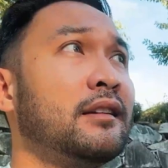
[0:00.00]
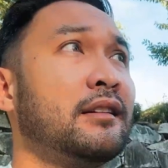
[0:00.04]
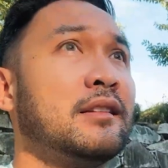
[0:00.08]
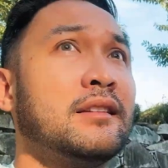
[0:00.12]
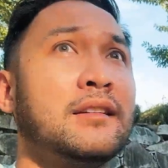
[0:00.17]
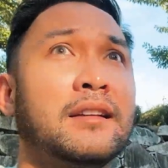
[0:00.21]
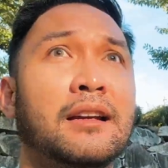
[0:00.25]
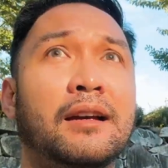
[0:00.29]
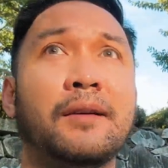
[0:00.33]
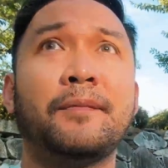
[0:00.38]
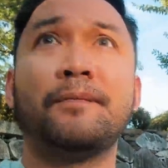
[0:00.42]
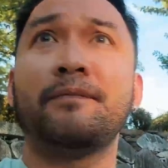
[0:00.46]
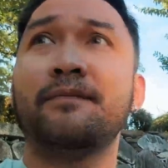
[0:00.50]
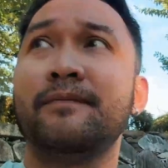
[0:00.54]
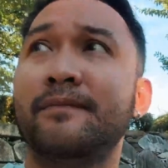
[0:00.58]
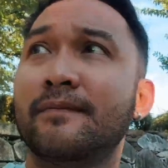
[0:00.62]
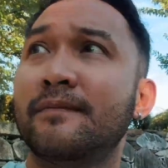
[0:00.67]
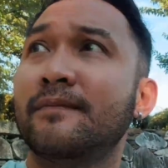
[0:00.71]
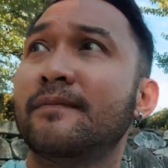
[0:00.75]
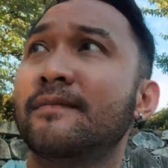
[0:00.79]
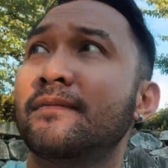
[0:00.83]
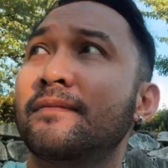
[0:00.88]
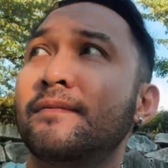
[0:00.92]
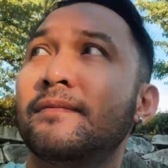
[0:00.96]
Yeah,
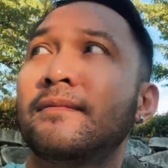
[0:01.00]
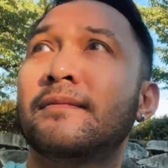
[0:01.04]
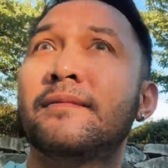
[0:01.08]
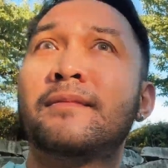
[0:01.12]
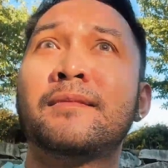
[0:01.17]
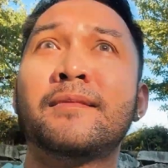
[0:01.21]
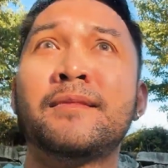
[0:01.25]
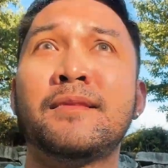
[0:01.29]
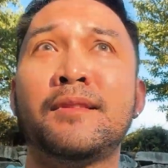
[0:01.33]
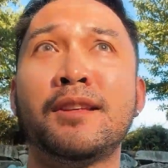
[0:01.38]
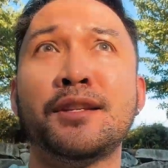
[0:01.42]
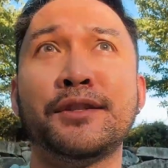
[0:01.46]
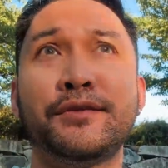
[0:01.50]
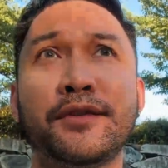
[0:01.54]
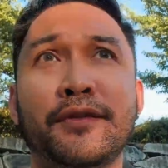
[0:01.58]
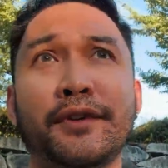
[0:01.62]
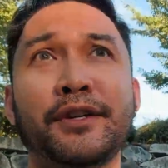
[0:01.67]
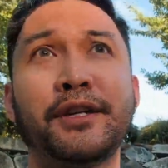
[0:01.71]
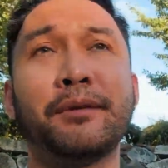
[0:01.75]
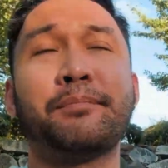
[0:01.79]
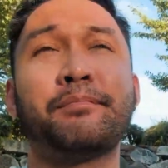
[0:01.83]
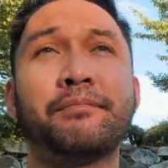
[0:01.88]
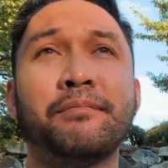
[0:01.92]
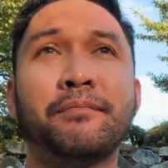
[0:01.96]
this
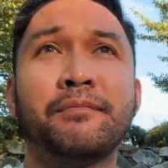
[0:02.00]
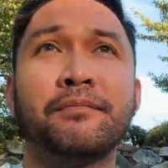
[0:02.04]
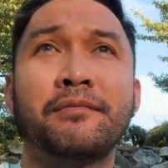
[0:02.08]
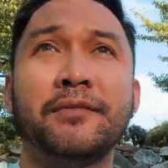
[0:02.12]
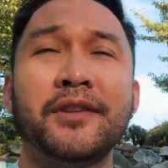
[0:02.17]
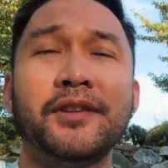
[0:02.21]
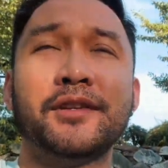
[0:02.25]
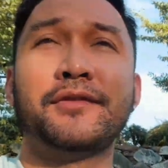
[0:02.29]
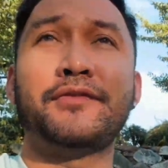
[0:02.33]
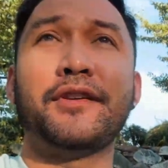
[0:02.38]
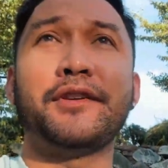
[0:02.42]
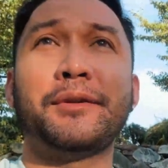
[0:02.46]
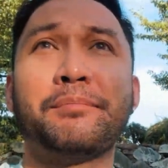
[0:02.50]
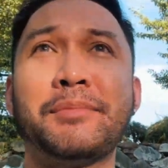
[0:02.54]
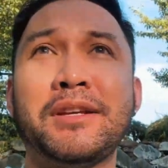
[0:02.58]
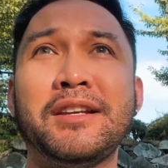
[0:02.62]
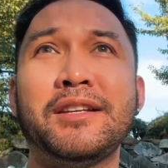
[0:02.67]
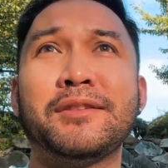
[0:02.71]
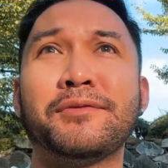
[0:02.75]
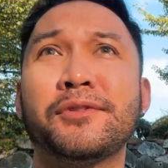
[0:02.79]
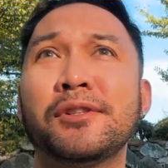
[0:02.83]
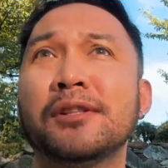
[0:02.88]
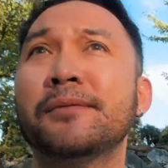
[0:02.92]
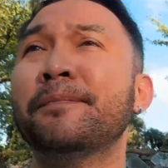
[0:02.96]
is very
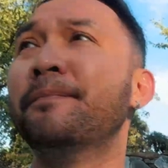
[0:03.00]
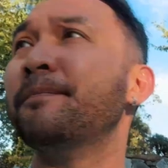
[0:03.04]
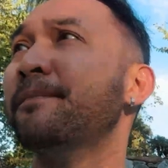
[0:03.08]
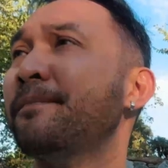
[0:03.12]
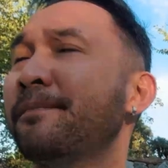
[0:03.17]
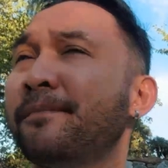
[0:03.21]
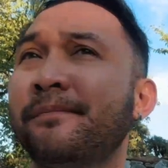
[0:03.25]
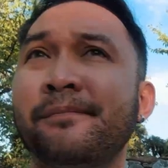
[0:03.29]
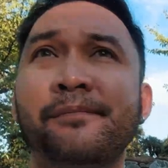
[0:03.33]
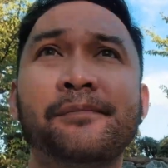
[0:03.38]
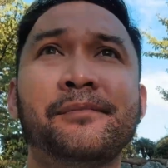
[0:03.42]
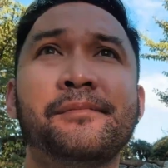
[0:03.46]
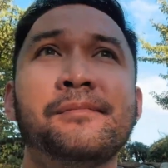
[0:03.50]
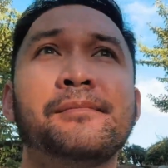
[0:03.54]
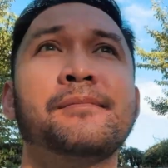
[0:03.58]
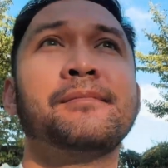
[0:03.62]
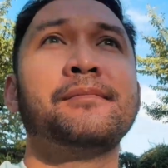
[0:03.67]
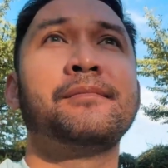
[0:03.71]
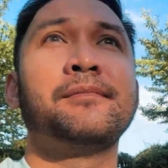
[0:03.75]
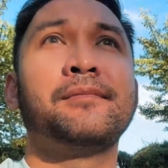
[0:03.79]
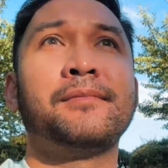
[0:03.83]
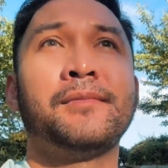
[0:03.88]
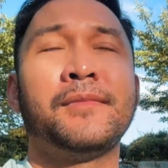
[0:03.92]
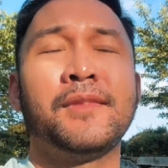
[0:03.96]
peaceful,
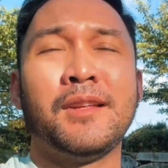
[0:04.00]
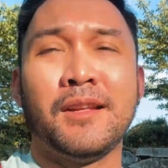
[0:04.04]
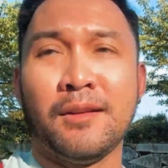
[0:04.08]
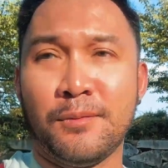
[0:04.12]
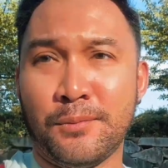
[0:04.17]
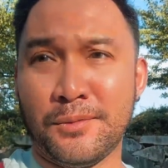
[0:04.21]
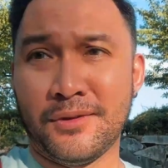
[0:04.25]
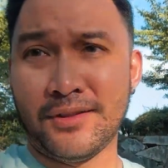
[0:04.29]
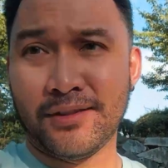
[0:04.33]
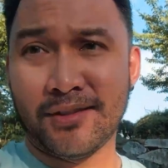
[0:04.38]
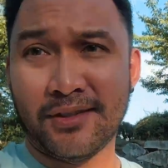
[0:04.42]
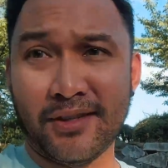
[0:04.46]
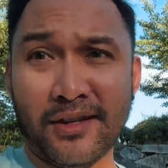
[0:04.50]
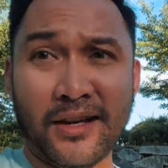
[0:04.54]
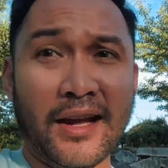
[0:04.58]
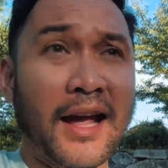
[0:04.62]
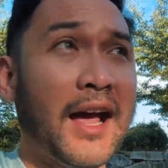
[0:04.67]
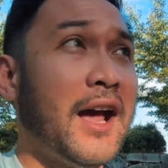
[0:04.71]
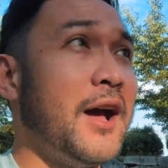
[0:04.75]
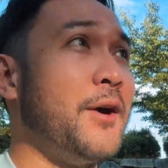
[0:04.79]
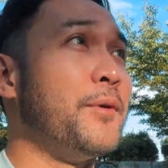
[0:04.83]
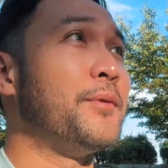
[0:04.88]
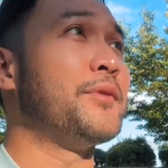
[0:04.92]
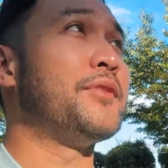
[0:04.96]
and we'll see
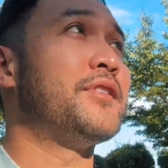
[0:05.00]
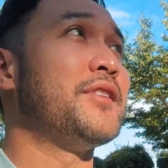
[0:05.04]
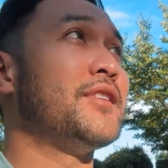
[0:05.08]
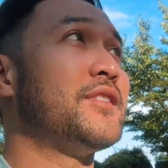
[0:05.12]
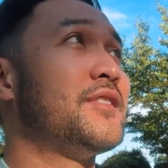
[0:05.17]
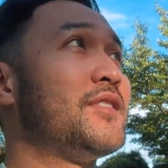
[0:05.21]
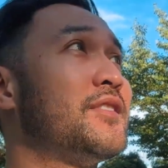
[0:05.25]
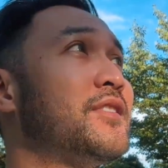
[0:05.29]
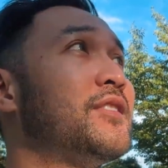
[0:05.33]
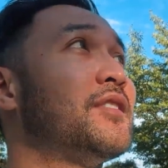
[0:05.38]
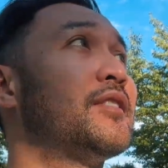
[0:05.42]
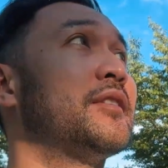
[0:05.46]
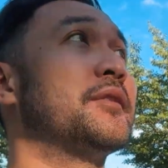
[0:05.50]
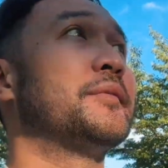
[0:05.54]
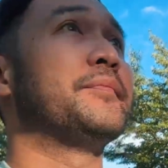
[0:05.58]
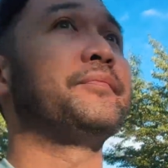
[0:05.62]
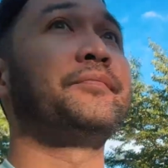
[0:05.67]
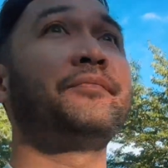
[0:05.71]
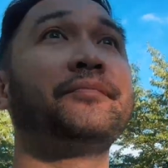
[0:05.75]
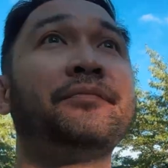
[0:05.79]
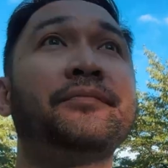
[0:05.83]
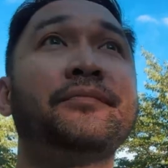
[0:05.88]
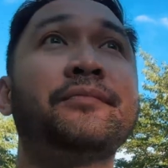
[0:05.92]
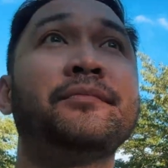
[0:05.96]
how this
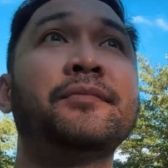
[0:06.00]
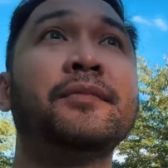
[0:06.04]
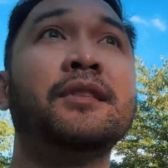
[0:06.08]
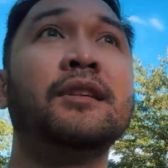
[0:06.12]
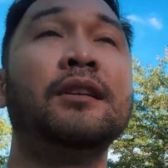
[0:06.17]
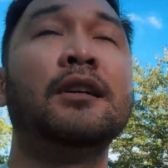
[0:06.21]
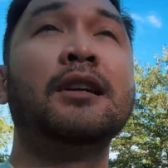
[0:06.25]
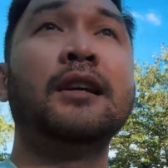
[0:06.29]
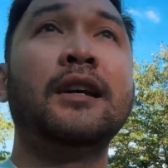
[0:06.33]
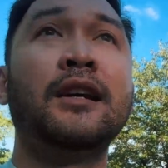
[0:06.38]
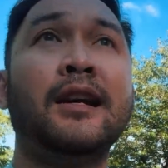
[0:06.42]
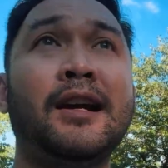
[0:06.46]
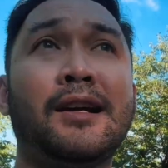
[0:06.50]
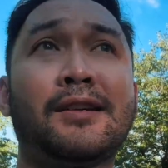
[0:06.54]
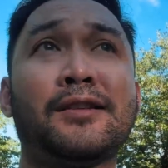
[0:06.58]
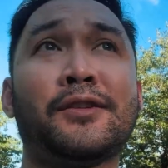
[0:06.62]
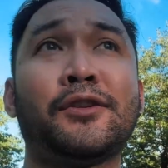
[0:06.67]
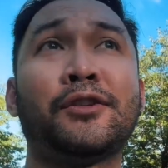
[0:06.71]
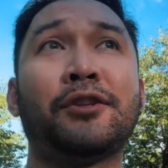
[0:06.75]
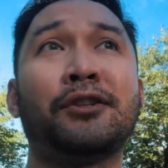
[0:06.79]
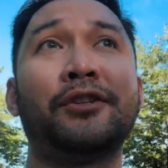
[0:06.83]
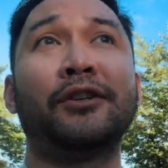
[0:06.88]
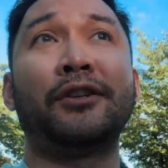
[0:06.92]
excursion